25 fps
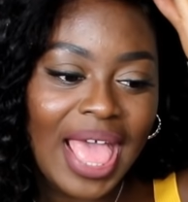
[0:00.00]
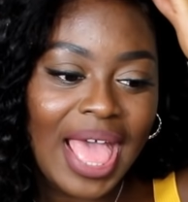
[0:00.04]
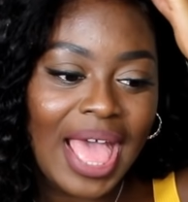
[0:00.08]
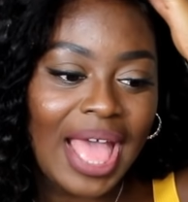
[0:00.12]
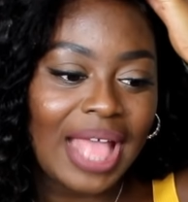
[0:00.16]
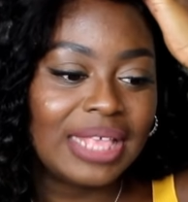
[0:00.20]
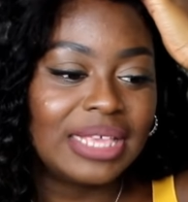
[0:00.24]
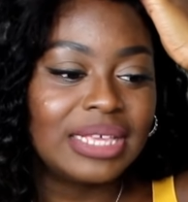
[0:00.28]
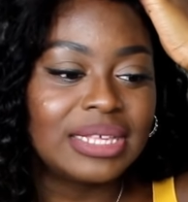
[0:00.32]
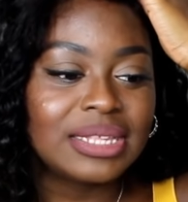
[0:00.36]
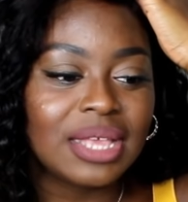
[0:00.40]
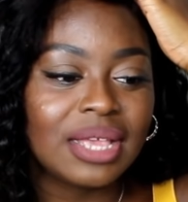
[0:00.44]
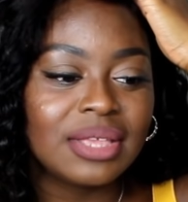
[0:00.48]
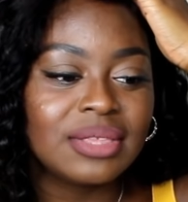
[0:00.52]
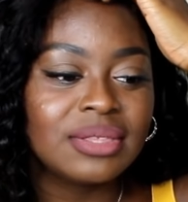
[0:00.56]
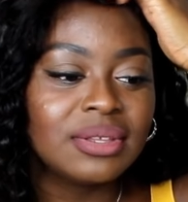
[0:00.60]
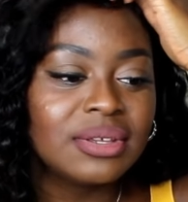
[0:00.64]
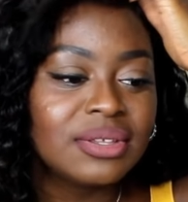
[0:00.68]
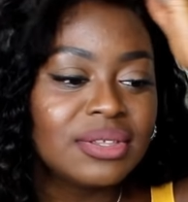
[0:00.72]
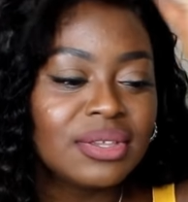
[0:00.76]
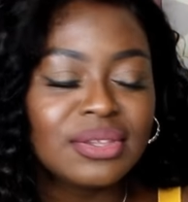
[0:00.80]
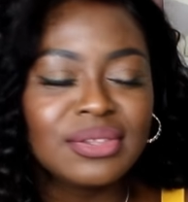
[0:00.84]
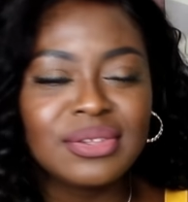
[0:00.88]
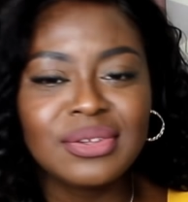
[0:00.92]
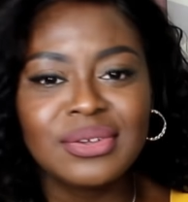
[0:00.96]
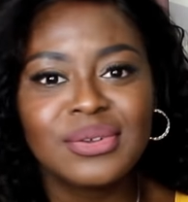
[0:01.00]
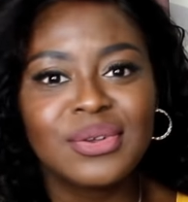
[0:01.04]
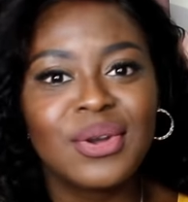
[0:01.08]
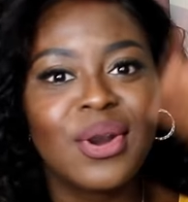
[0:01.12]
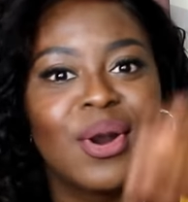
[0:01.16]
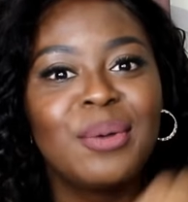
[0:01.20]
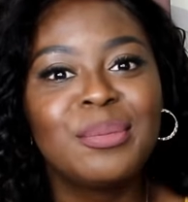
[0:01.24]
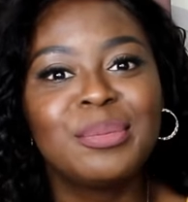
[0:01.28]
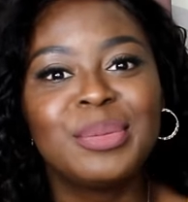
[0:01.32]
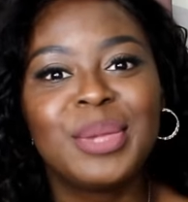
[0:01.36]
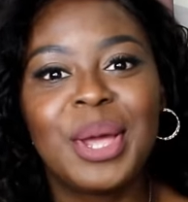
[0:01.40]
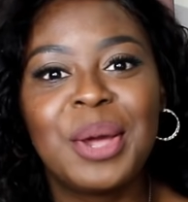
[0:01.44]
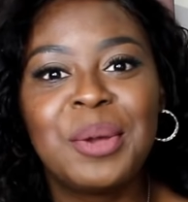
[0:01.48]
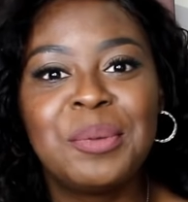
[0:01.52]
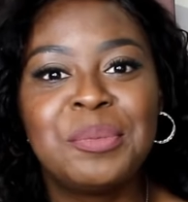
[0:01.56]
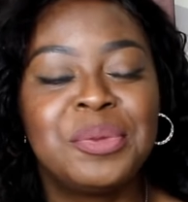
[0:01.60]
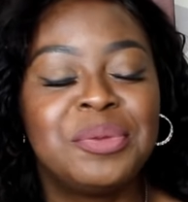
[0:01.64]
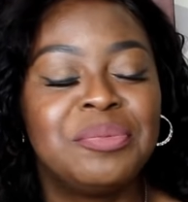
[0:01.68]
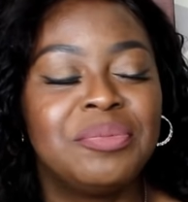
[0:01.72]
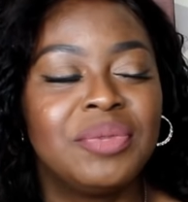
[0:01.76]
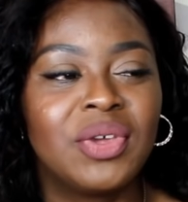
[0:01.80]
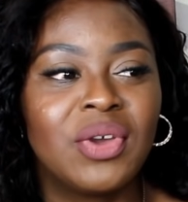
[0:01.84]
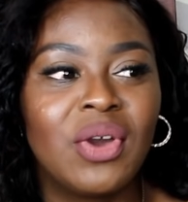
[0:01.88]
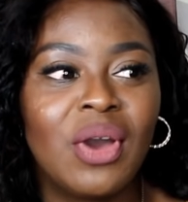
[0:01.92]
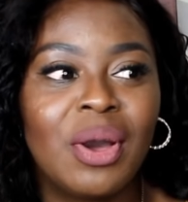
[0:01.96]
And he's like, no, calm down,
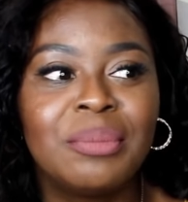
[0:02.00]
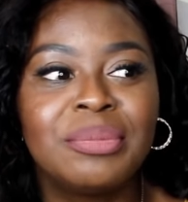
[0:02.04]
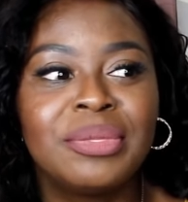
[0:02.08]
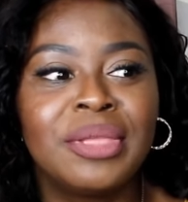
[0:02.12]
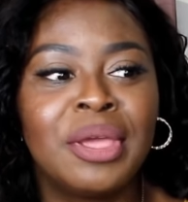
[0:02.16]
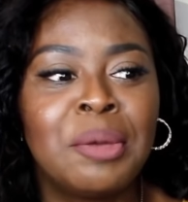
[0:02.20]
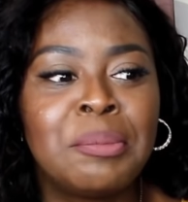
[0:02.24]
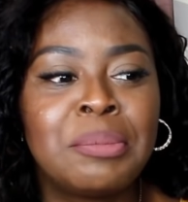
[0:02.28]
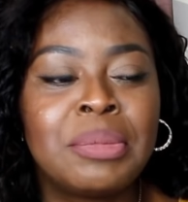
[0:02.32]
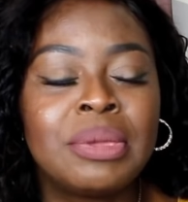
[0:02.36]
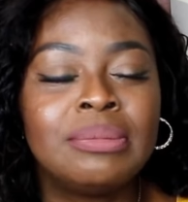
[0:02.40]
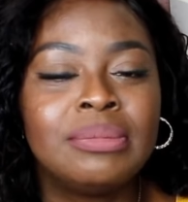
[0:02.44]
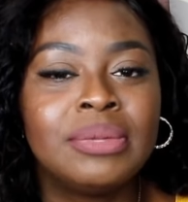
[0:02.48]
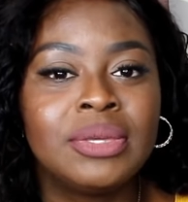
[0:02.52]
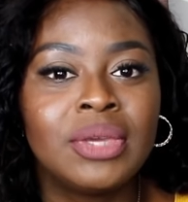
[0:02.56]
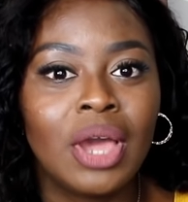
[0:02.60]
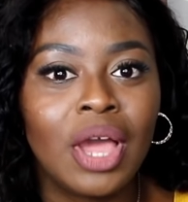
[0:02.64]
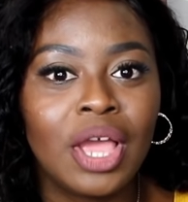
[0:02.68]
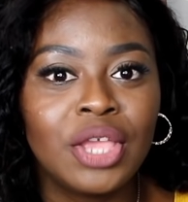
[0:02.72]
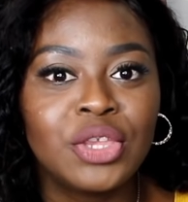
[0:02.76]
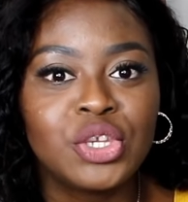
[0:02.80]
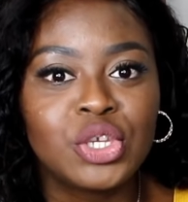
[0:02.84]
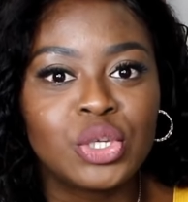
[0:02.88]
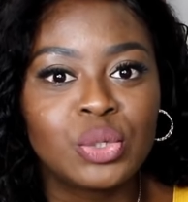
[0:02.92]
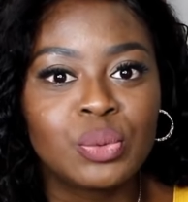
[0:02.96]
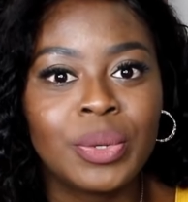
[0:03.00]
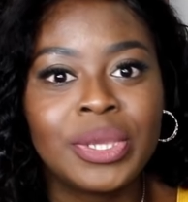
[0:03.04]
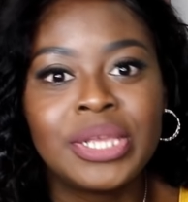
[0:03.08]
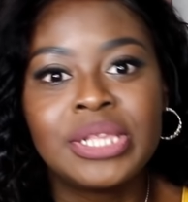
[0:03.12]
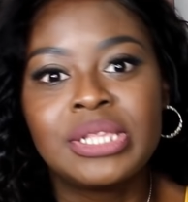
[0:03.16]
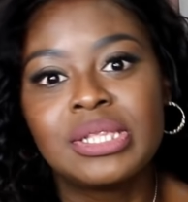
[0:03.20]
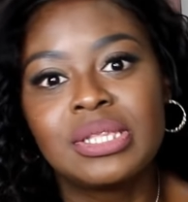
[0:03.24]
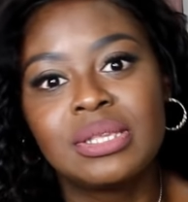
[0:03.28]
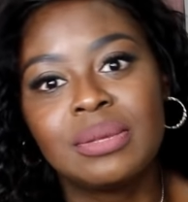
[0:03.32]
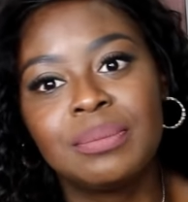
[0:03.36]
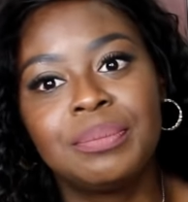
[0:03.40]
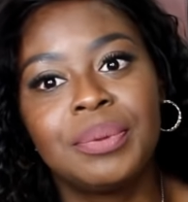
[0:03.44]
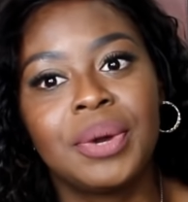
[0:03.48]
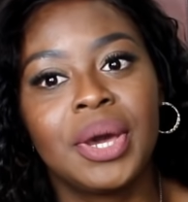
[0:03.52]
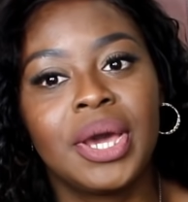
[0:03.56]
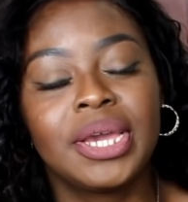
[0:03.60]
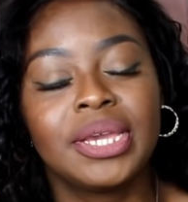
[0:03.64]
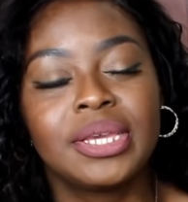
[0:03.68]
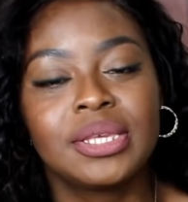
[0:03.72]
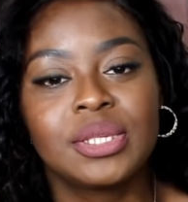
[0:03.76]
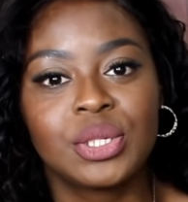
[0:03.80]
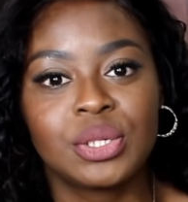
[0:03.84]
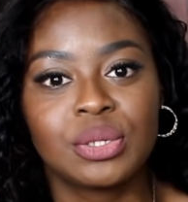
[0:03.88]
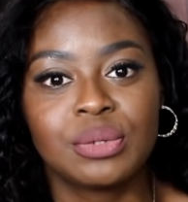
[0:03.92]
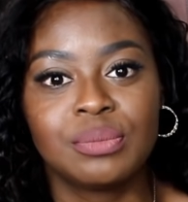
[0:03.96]
Mimi, calm down, Mimi, I just went to
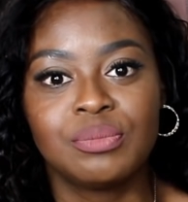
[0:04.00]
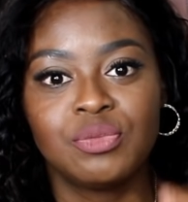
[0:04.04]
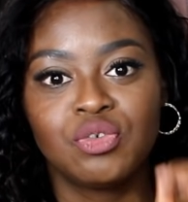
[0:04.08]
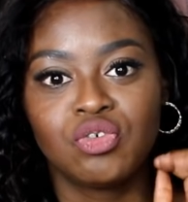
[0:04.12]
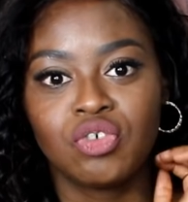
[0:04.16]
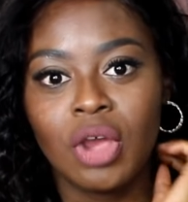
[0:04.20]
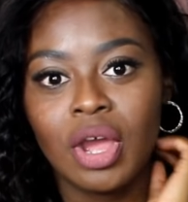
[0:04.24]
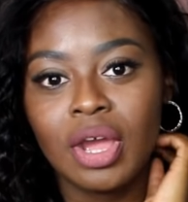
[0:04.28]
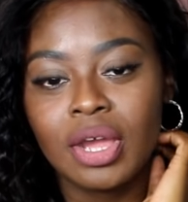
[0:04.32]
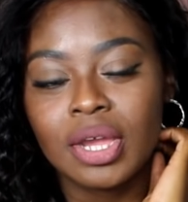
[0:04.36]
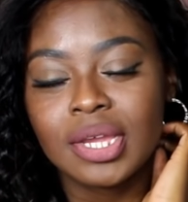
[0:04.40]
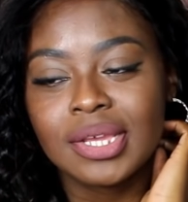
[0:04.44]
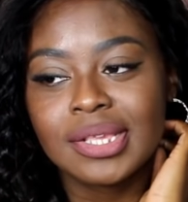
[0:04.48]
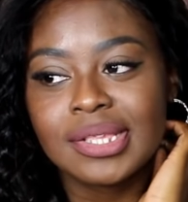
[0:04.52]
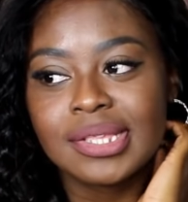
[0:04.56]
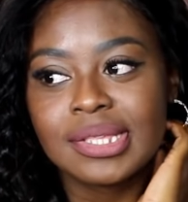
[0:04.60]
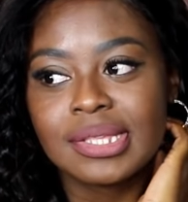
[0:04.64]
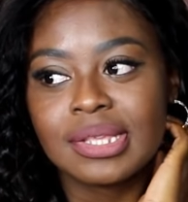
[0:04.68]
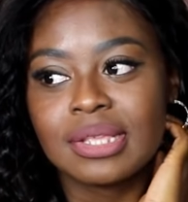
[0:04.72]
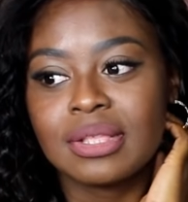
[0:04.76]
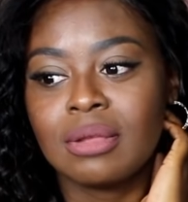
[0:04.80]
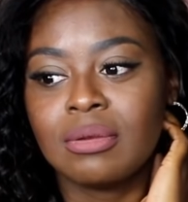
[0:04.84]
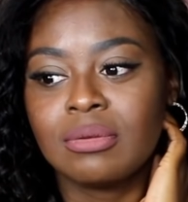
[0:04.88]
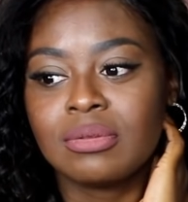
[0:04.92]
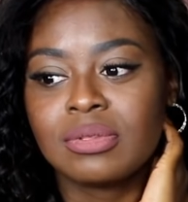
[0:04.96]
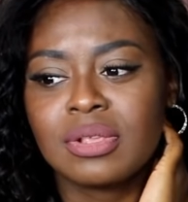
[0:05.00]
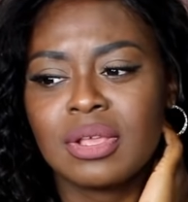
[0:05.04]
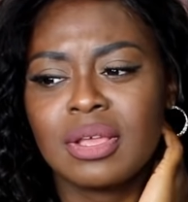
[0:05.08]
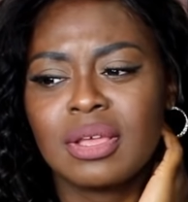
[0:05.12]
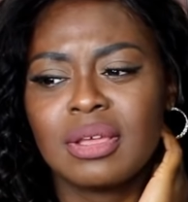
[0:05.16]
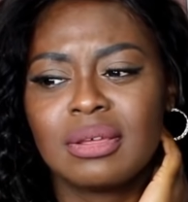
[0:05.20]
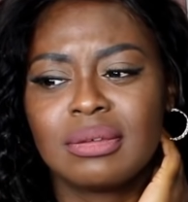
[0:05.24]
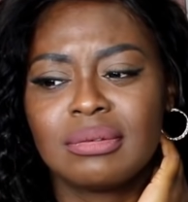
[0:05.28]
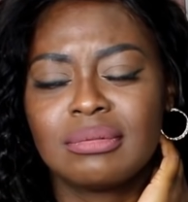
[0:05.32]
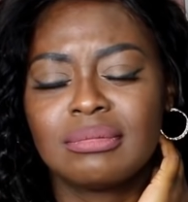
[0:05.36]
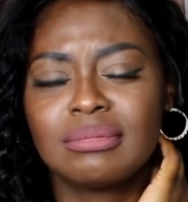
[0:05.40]
buy some drugs. And I was like,